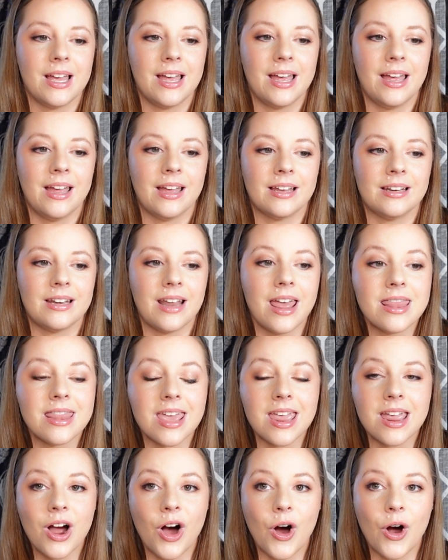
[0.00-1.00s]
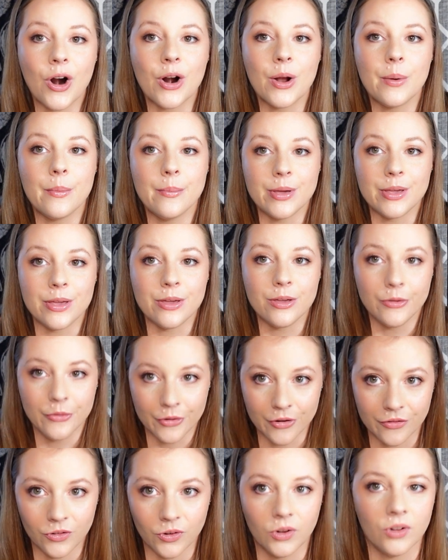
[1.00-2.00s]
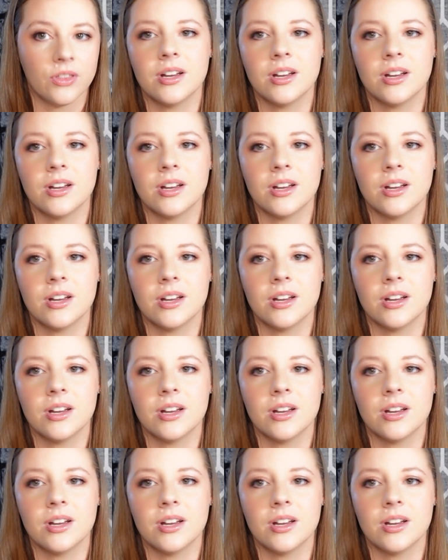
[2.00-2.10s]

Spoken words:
and they are beautiful.